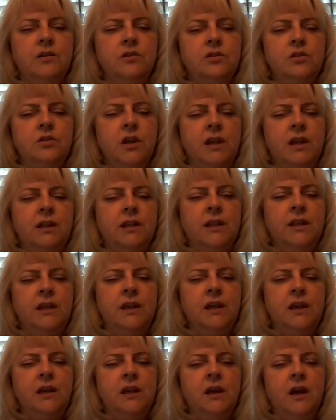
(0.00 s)

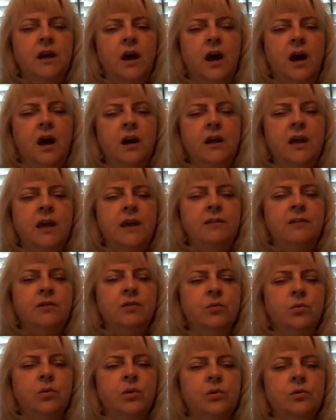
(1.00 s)
gently hugging
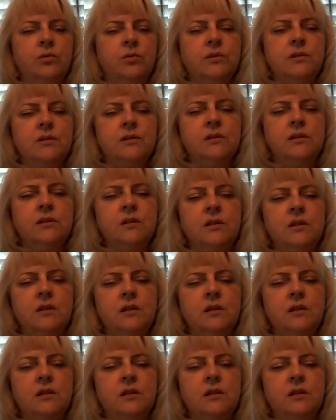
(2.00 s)
the roots,